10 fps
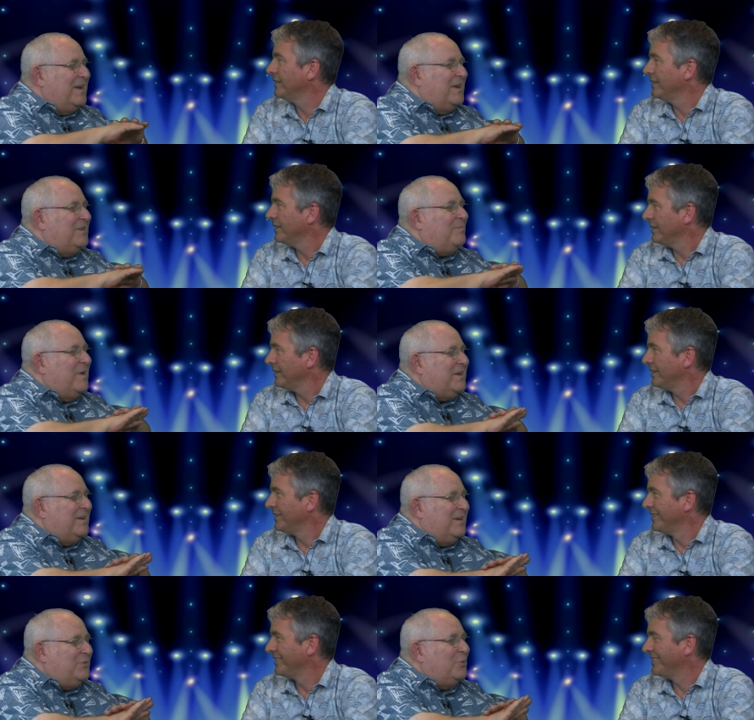Speaker 1: he's
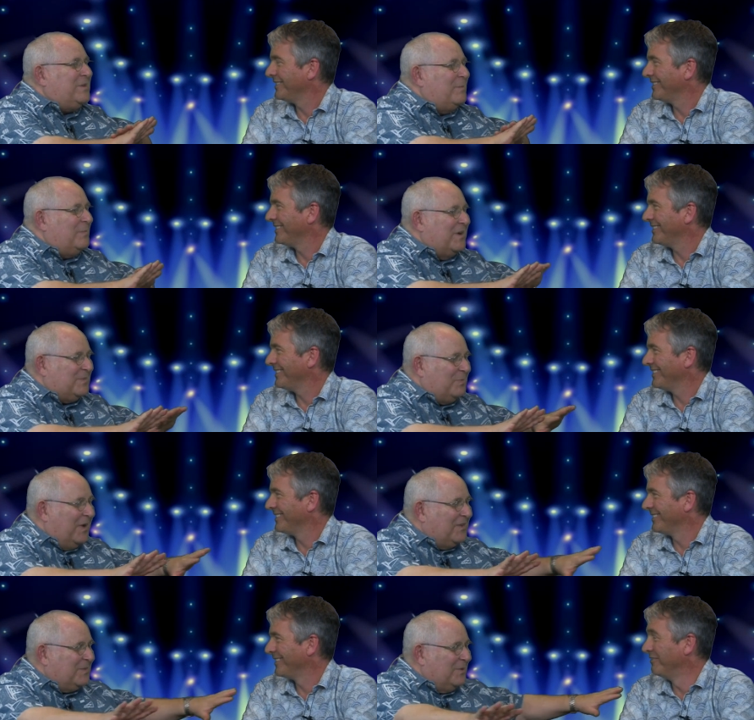making he's doing the best
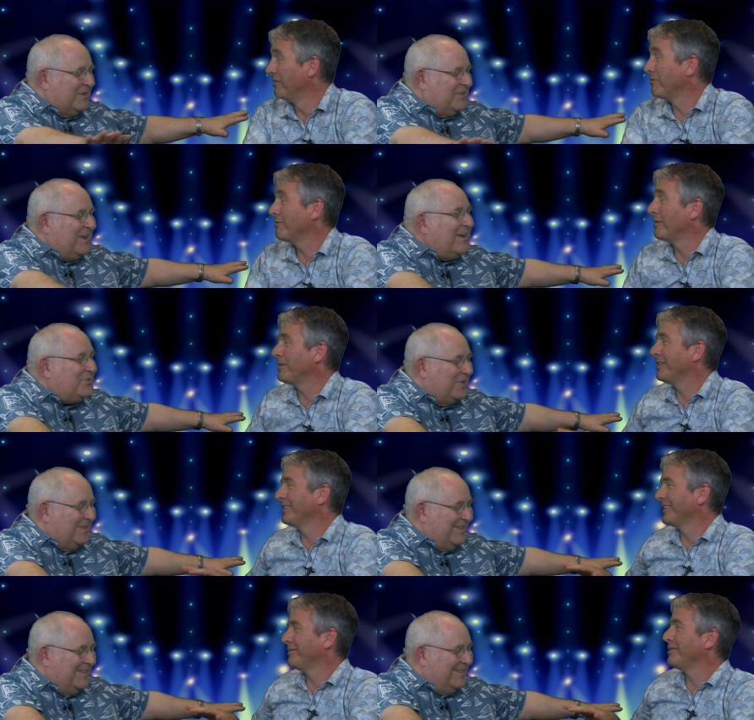possible. Let me let me,
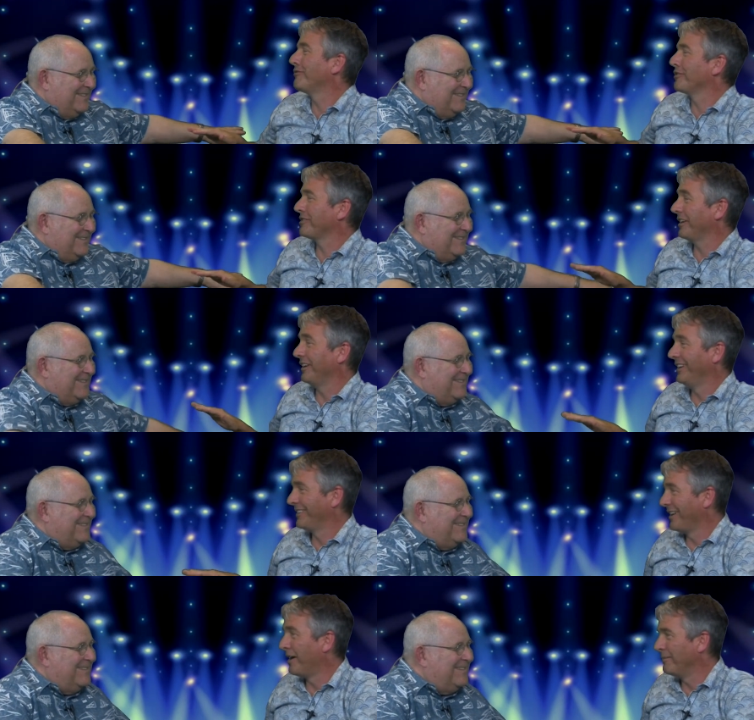
Speaker 2: let me, first say
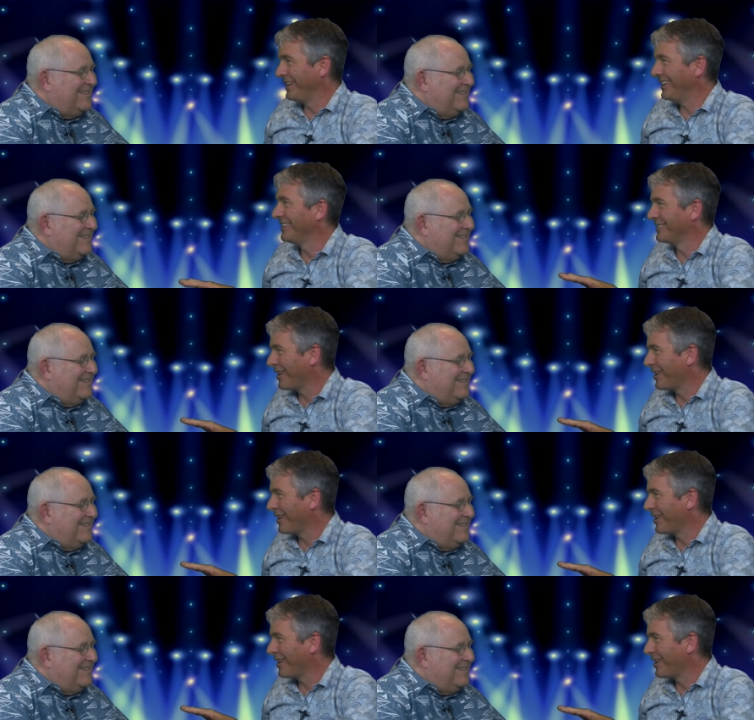it's not me. There's